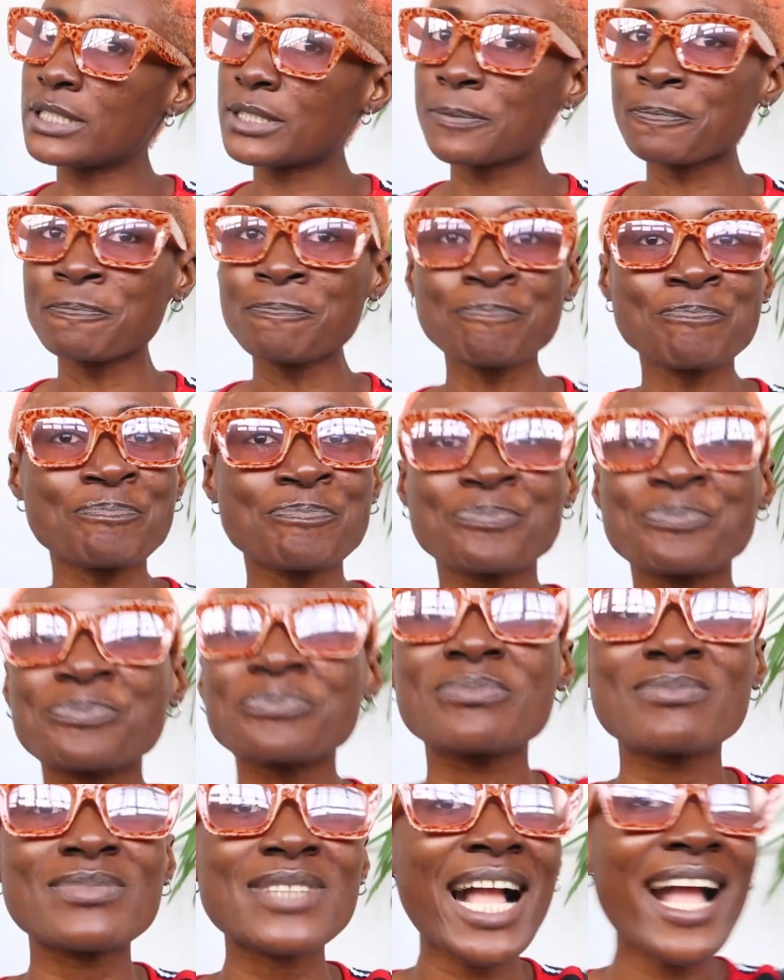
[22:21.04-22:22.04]

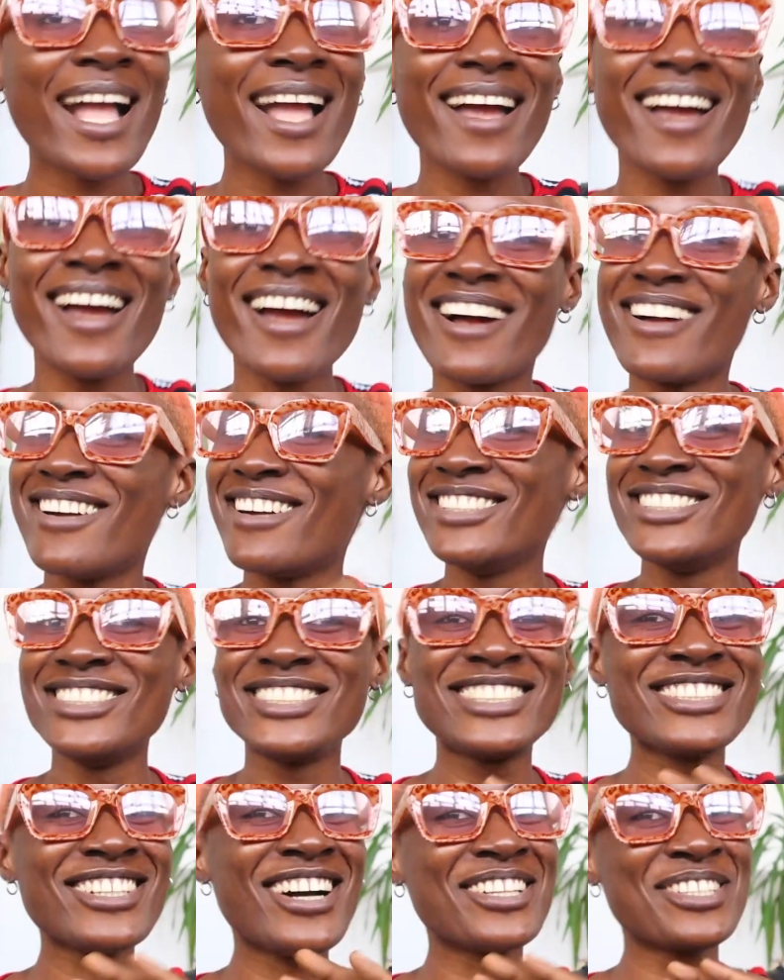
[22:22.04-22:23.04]
this,
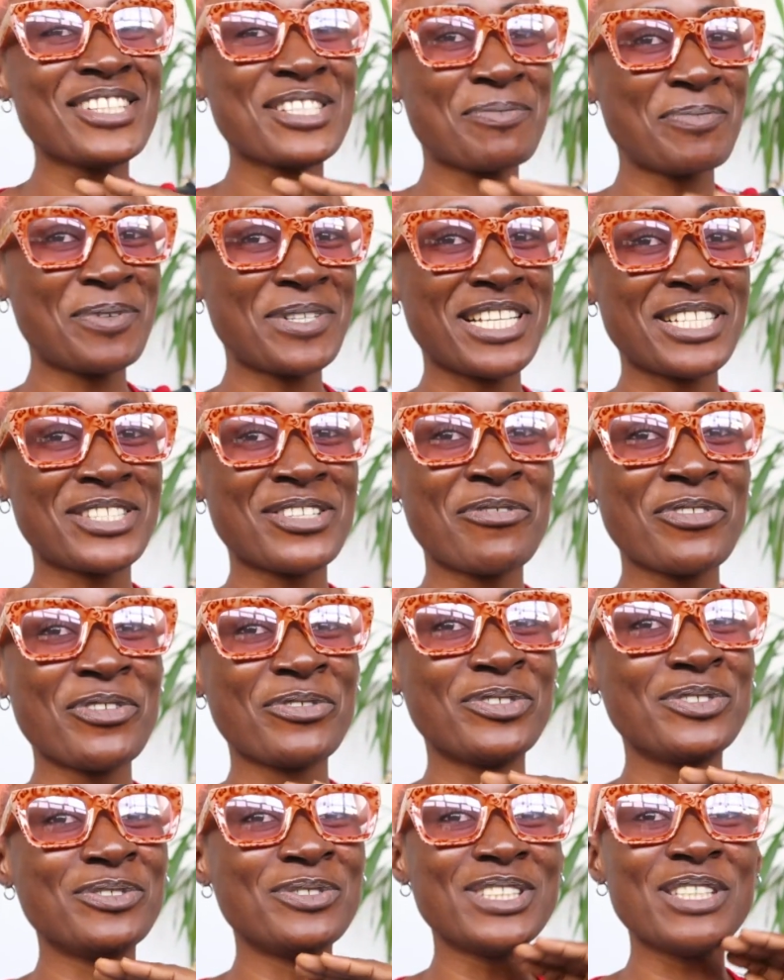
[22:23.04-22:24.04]
you see all those process of
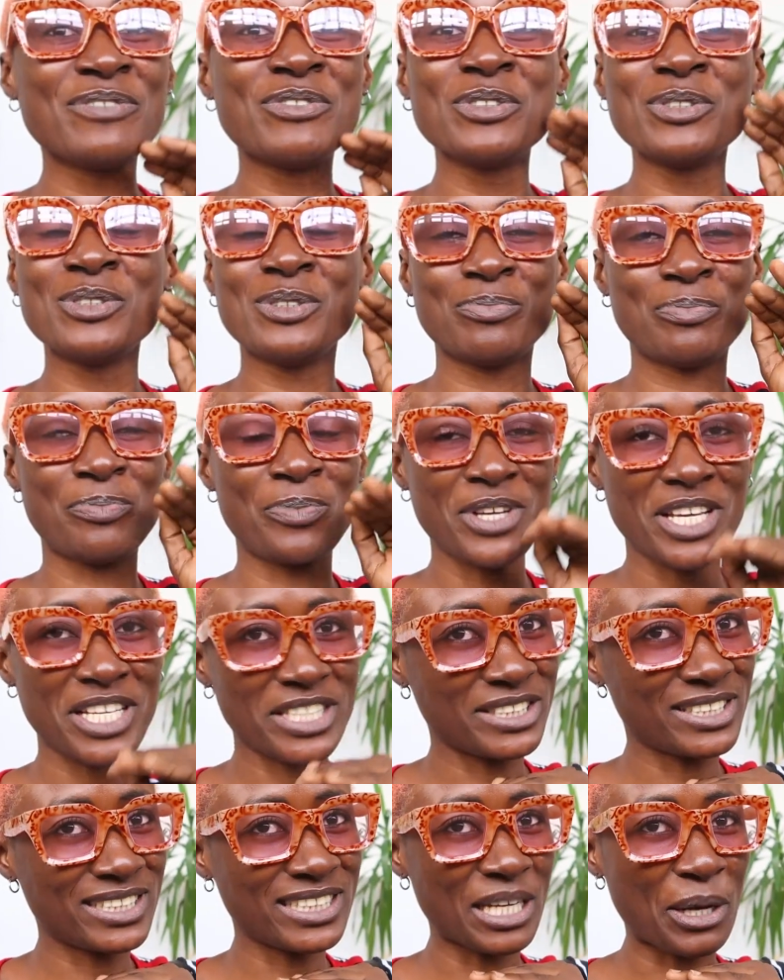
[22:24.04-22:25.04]
even
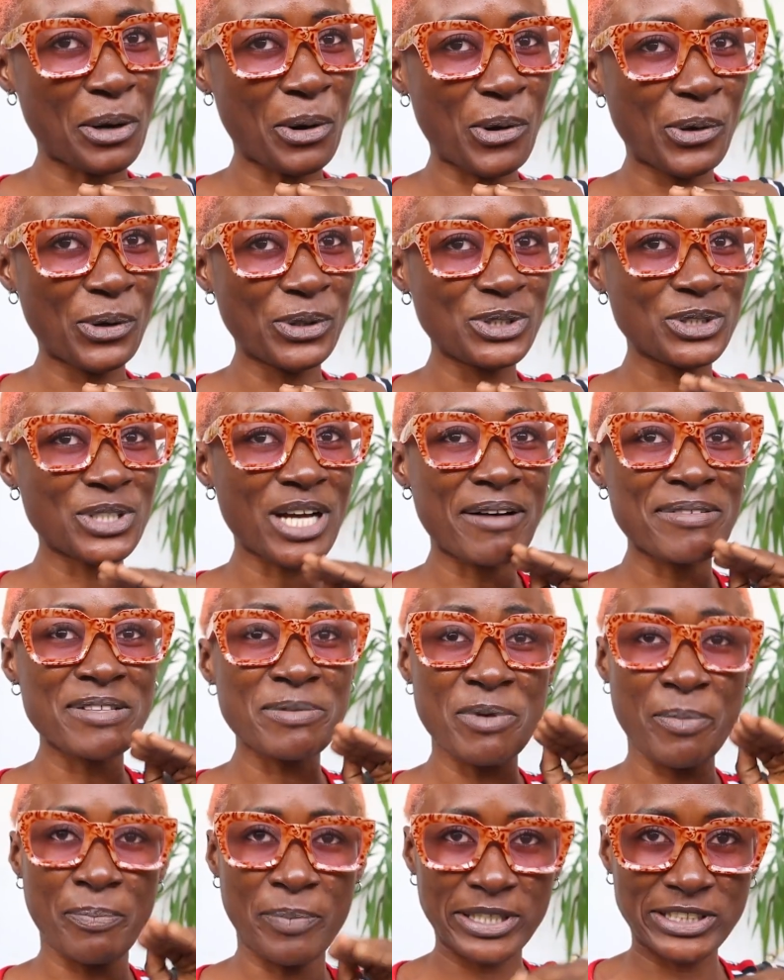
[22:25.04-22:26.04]
PhD alone, you
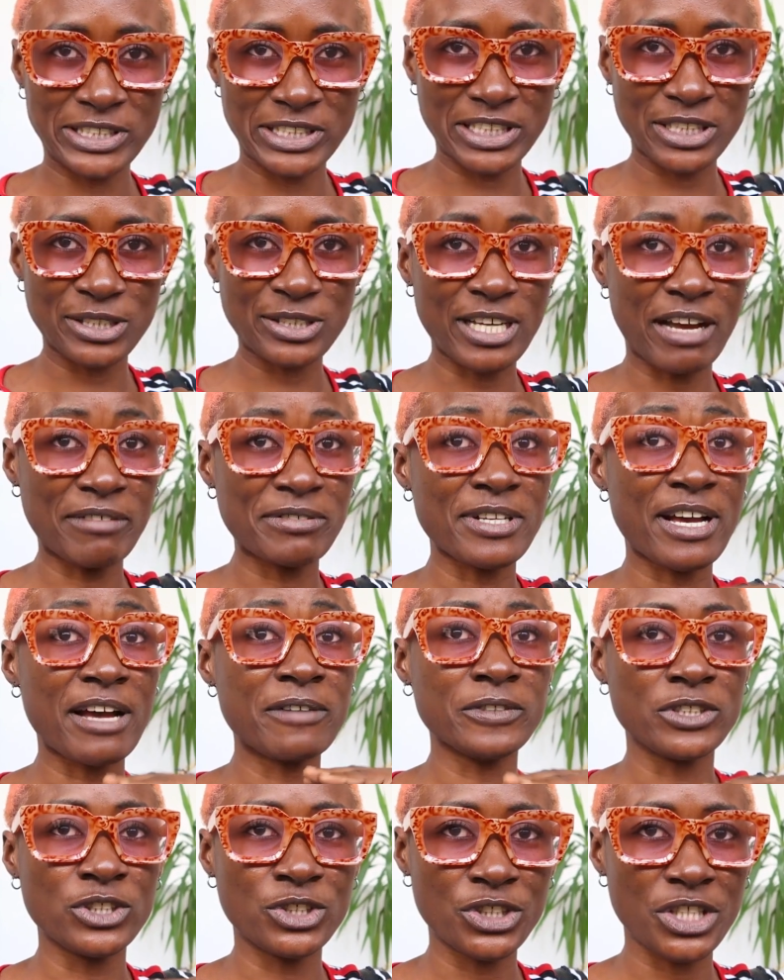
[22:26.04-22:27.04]
have to be passionate, you have to
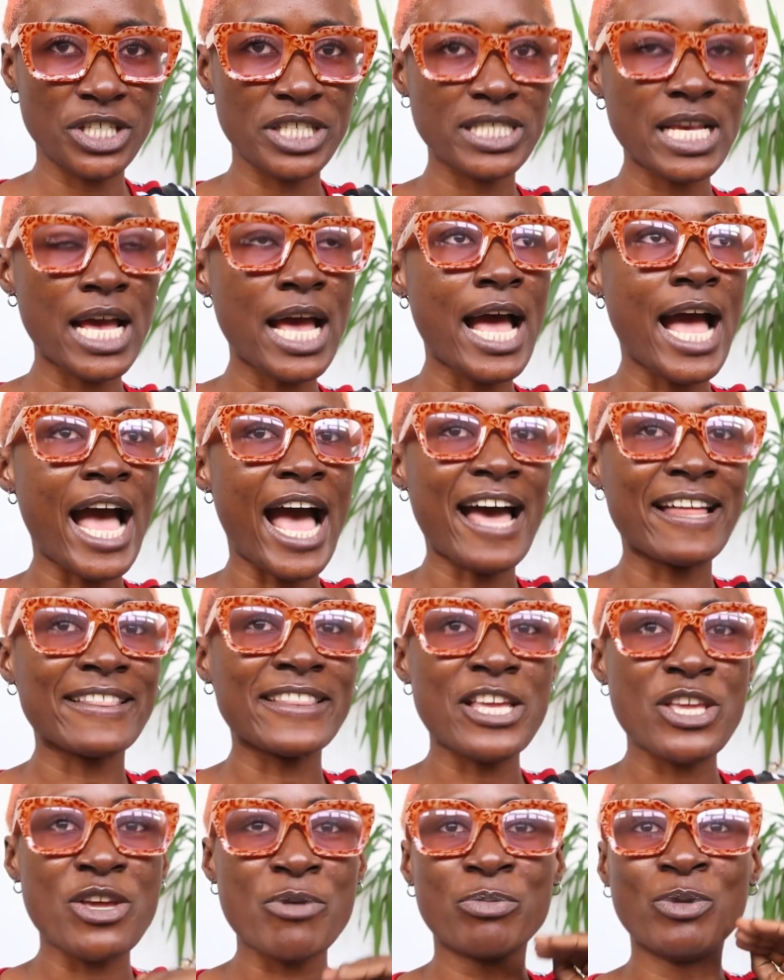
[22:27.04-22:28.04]
have interest,
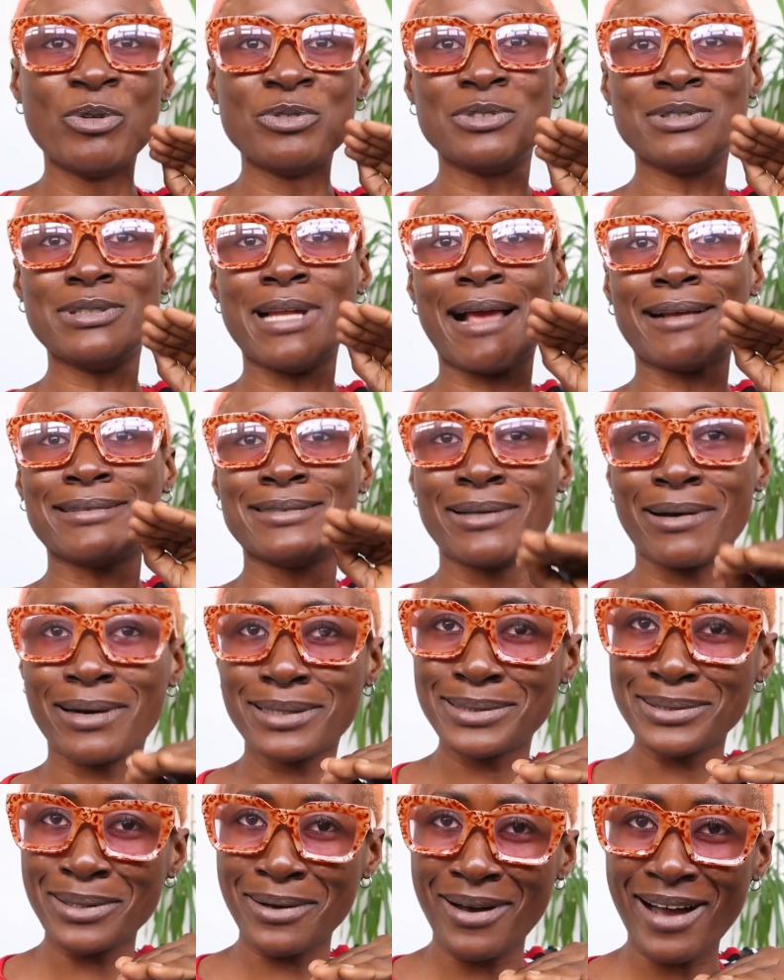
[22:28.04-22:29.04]
and then you move to like
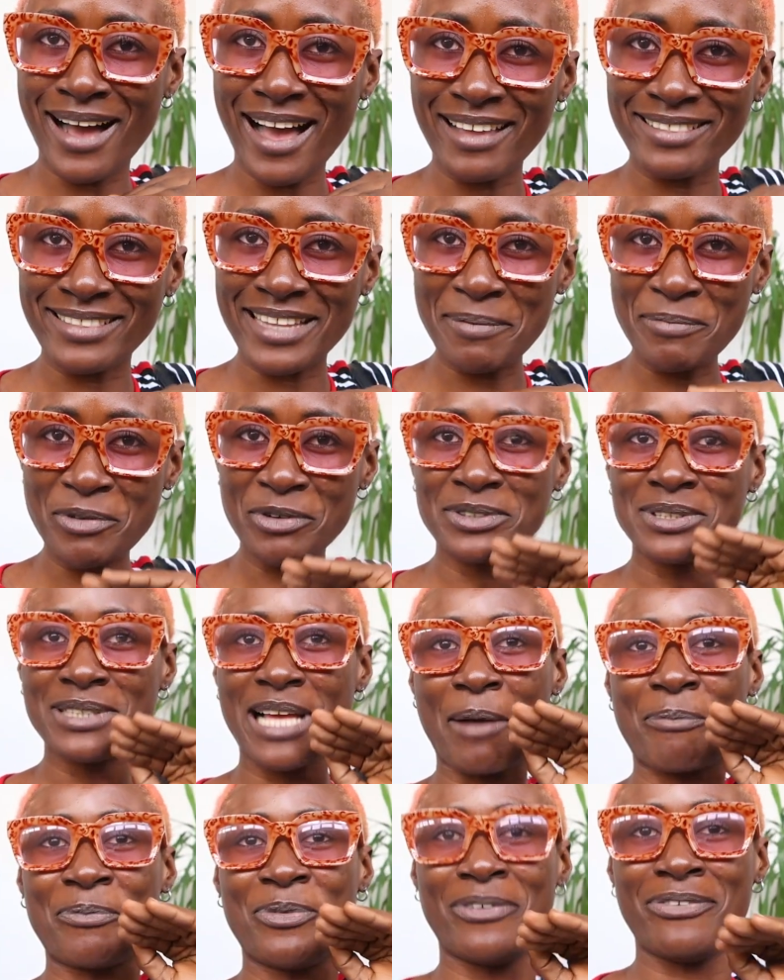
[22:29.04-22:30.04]
doctor, and then you move to
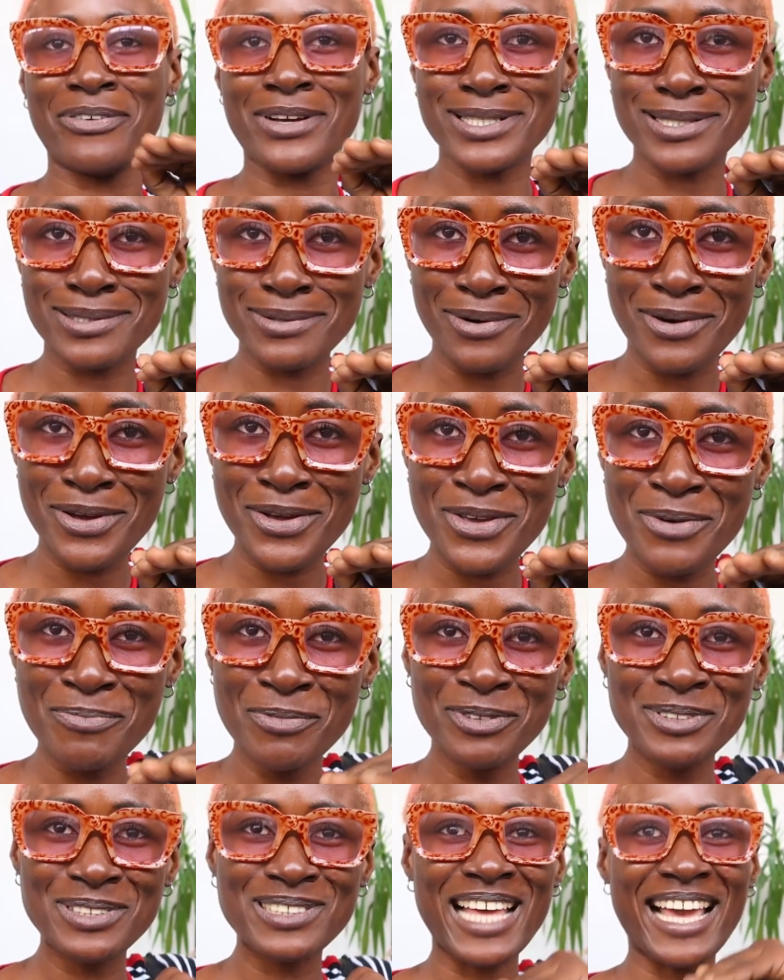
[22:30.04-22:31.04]
like professor, you
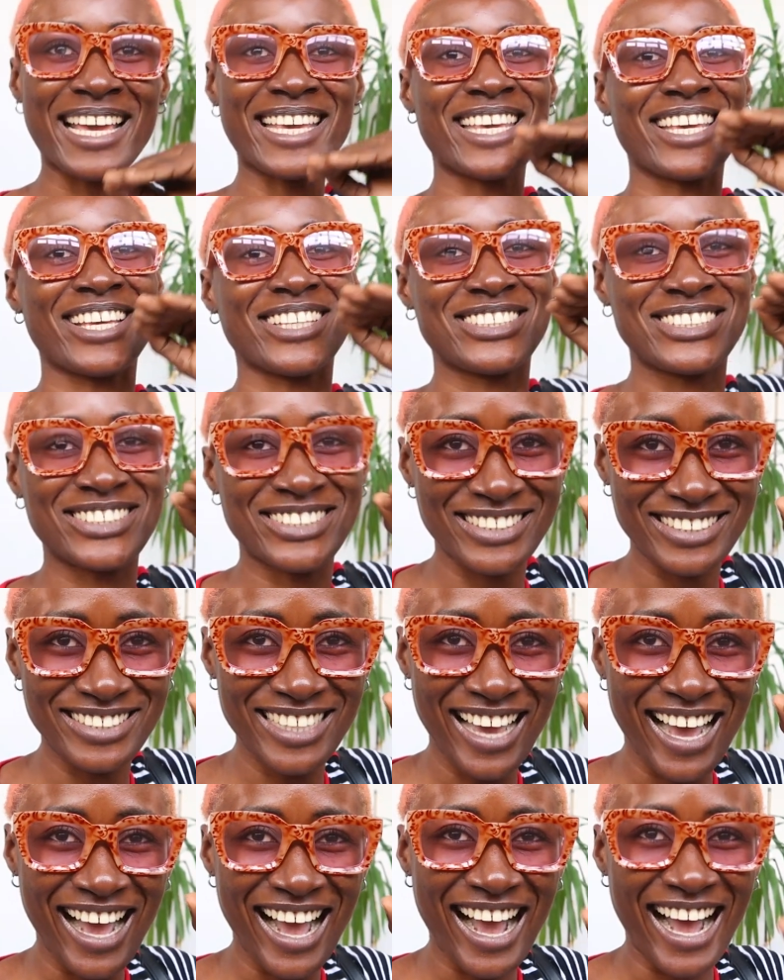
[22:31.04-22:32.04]
move to like
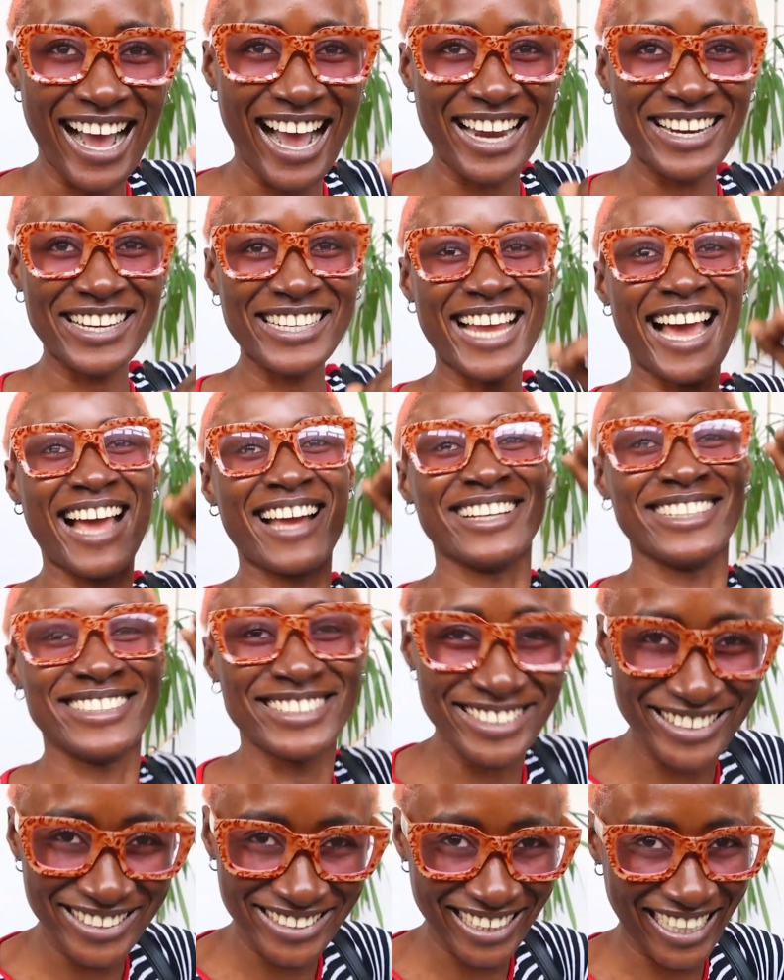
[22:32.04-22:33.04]
HD, another
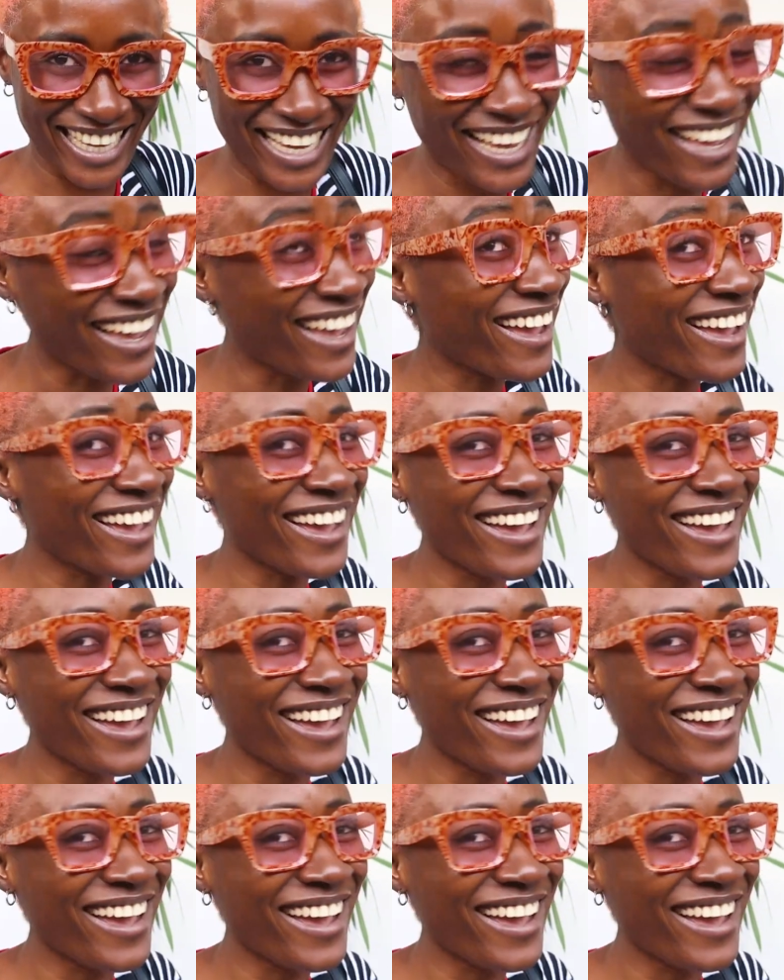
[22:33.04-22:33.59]
HD.